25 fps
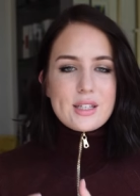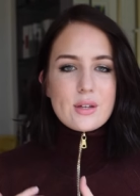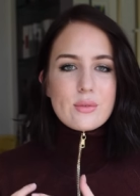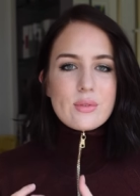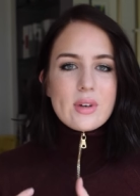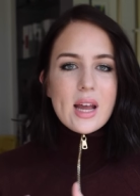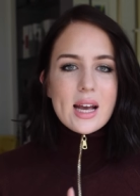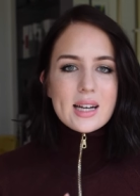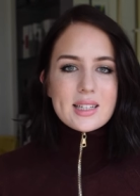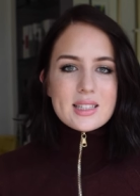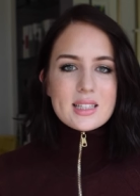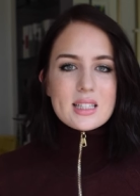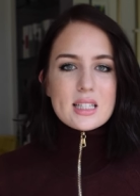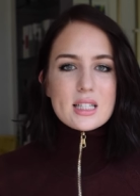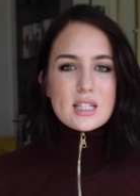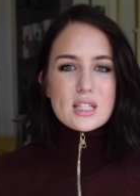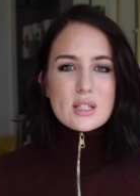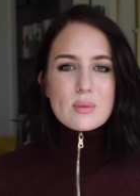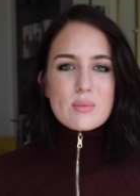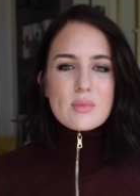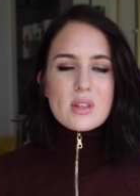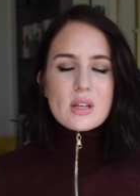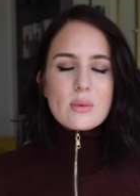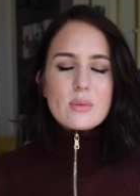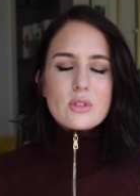so next is
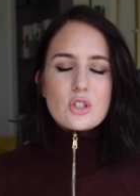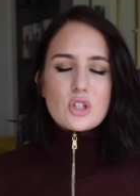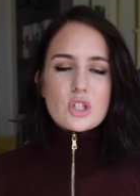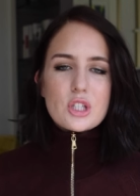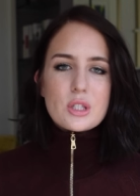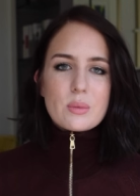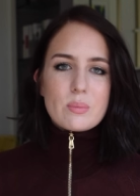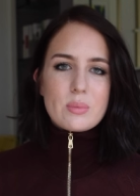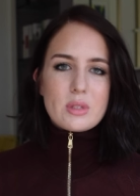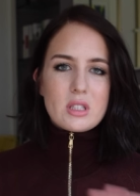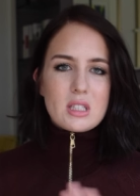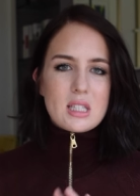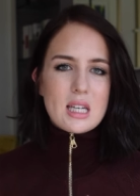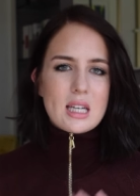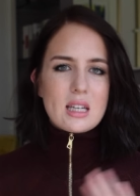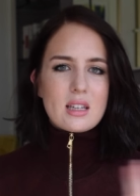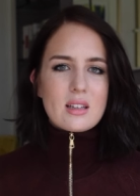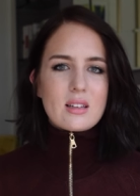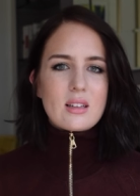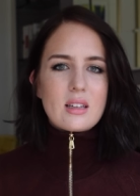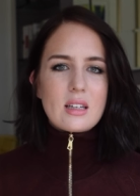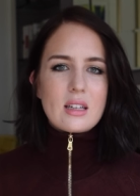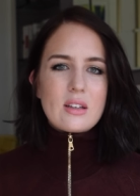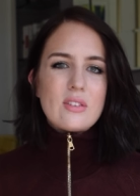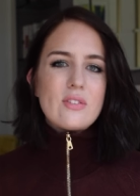something which doesn't
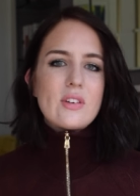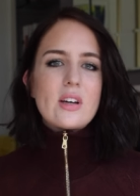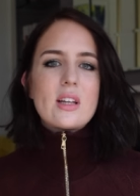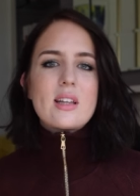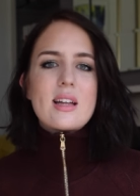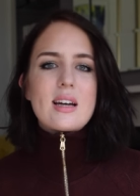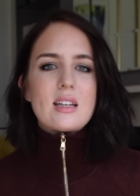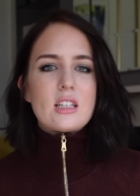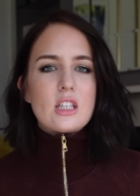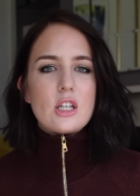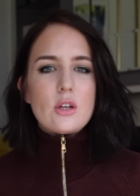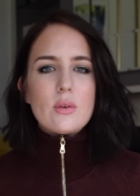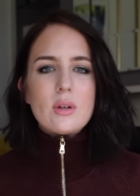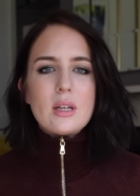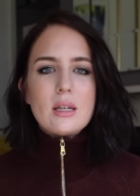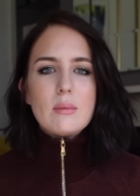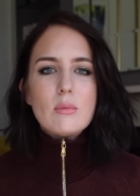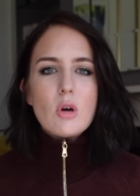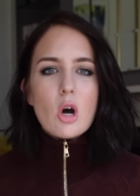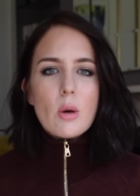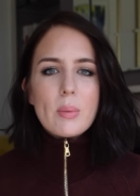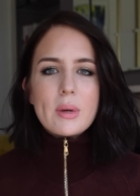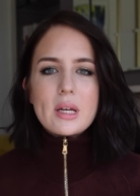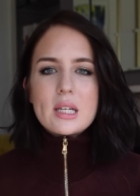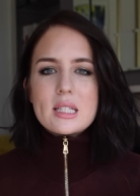particularly feel that new
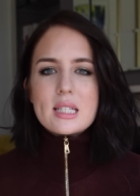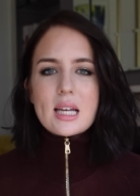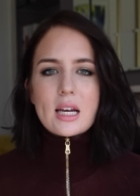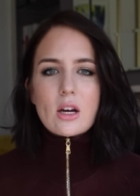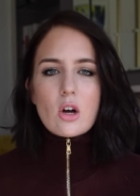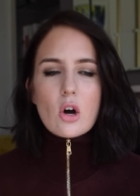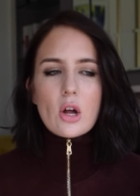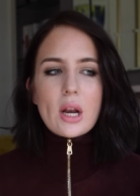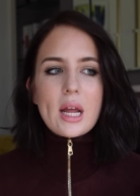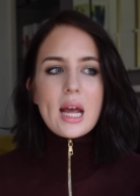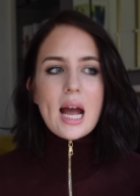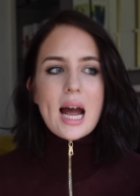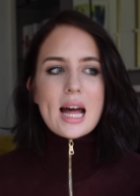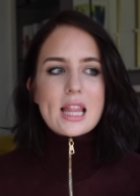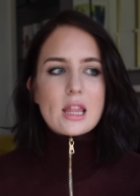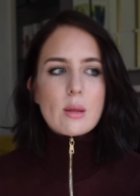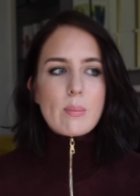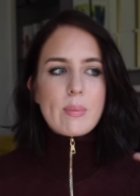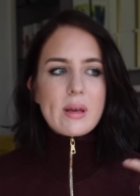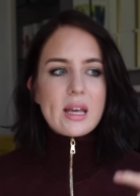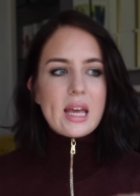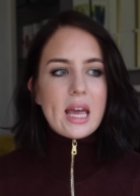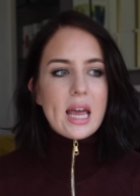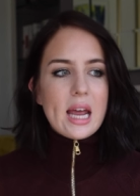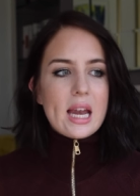anymore because I got it at
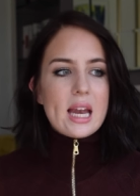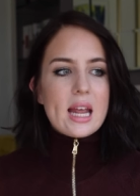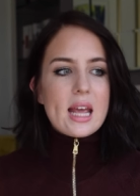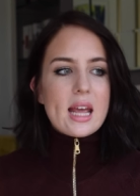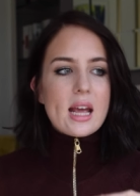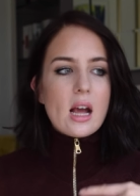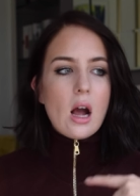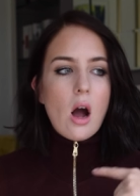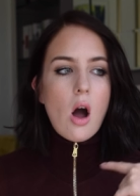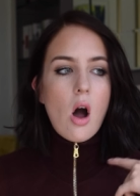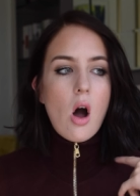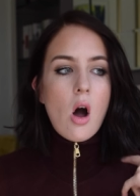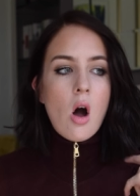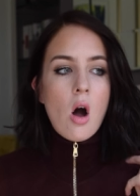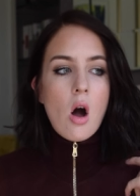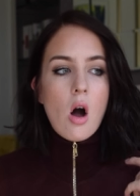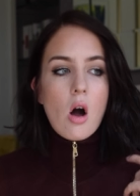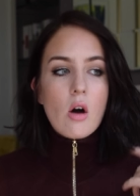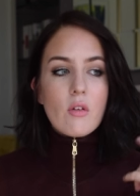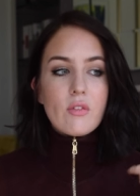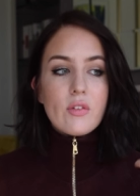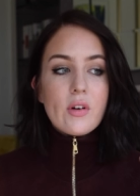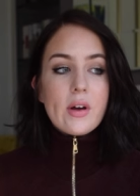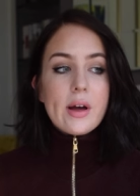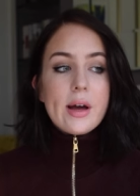the beginning
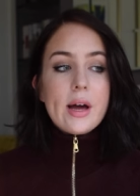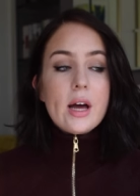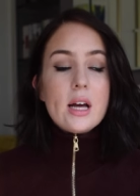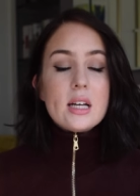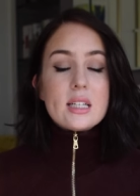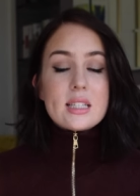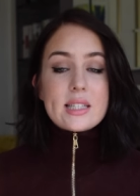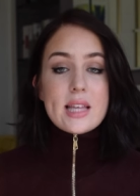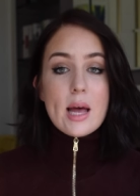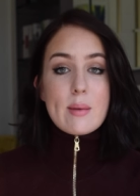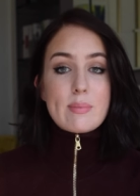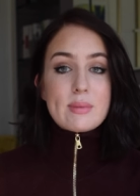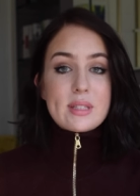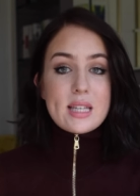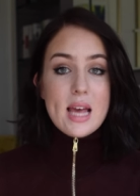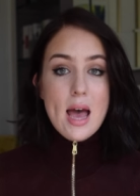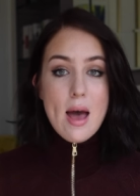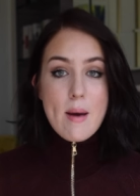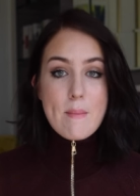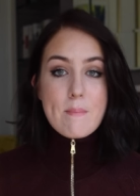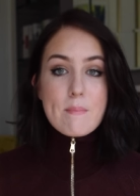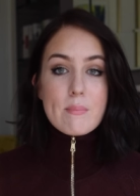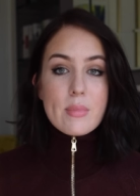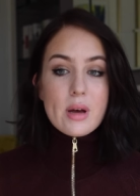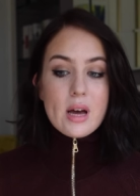of
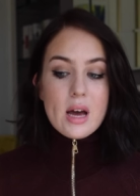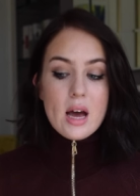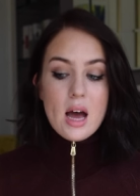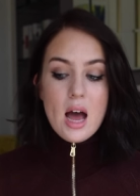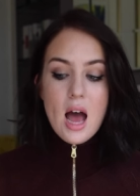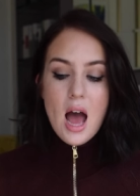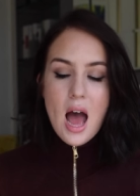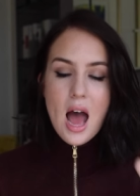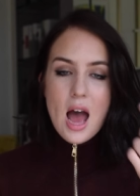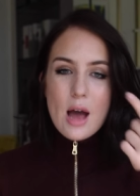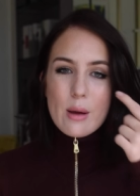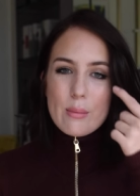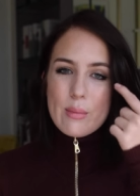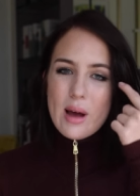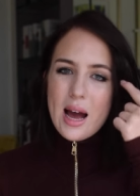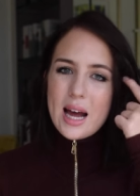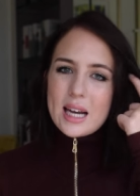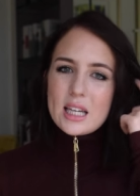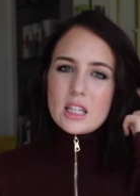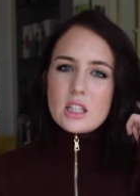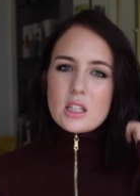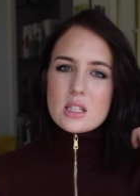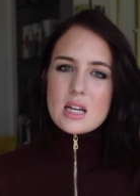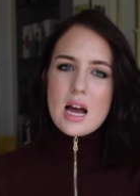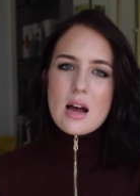September um,
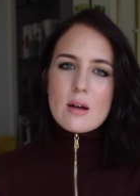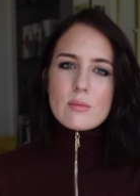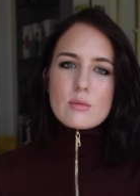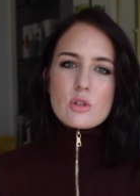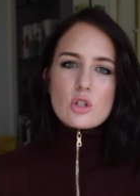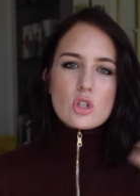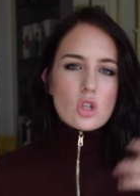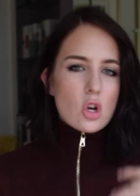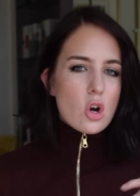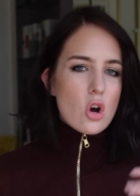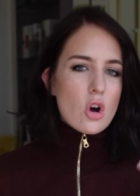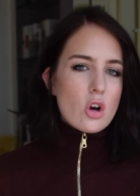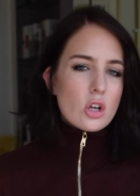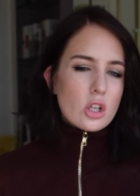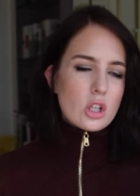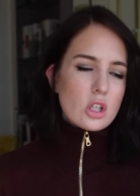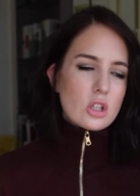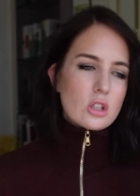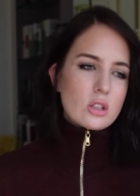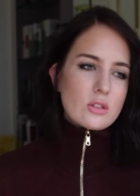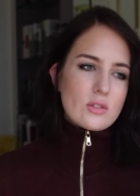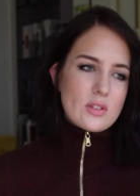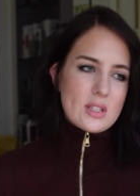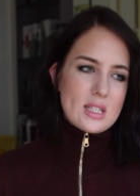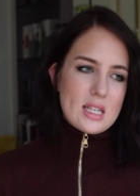and I'm sure
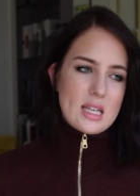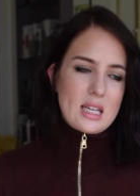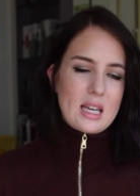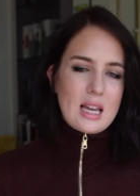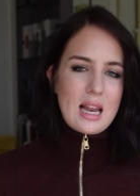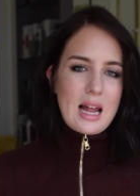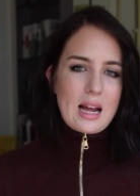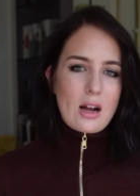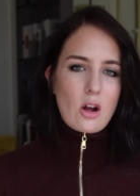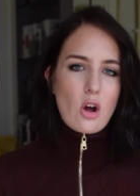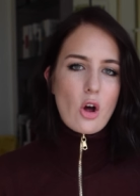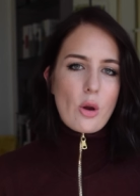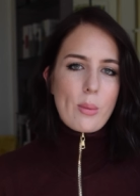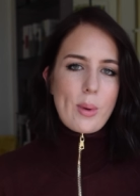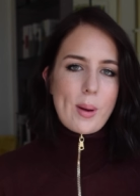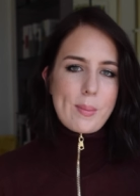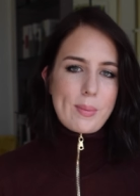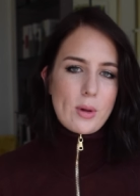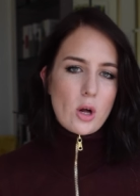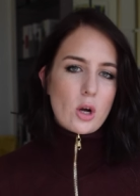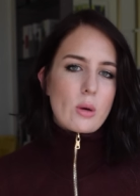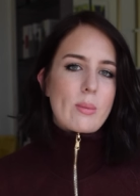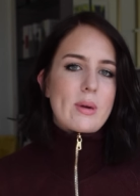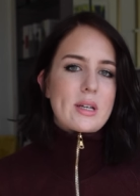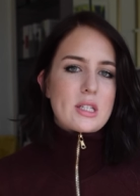you'll have seen it like on my
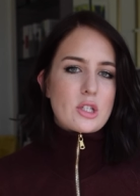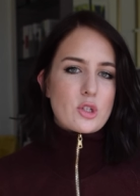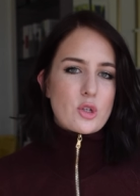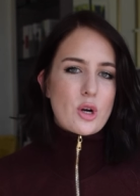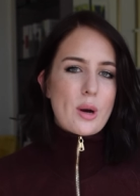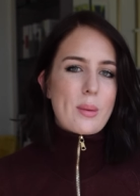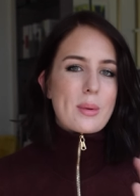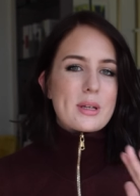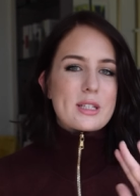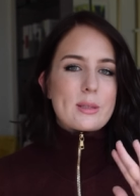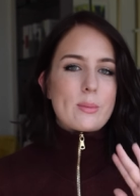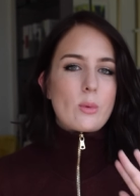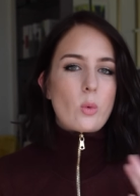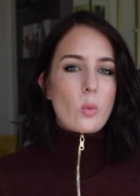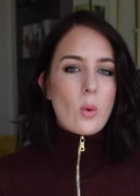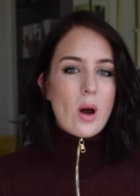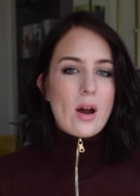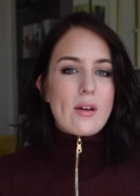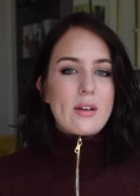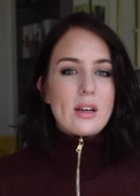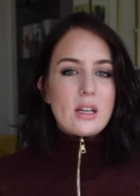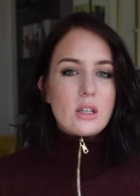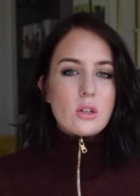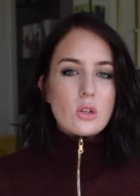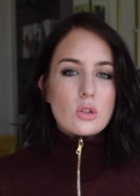blog and my Instagram because I've been
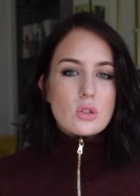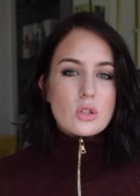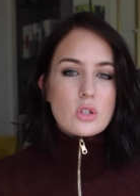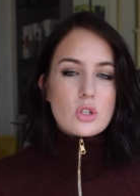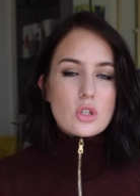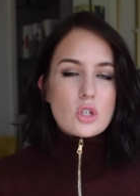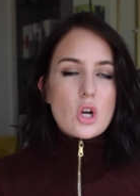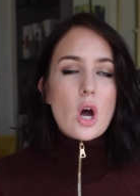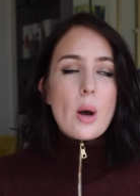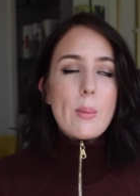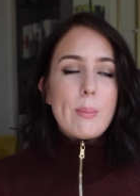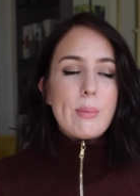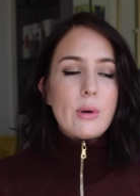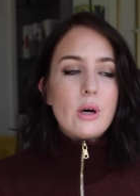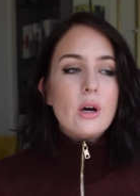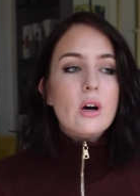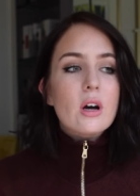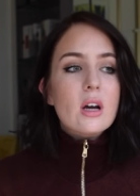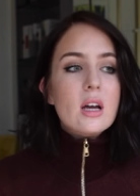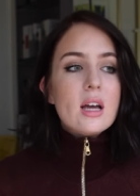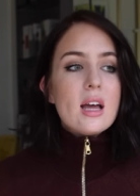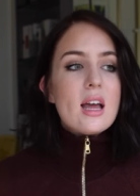wearing it non-stop but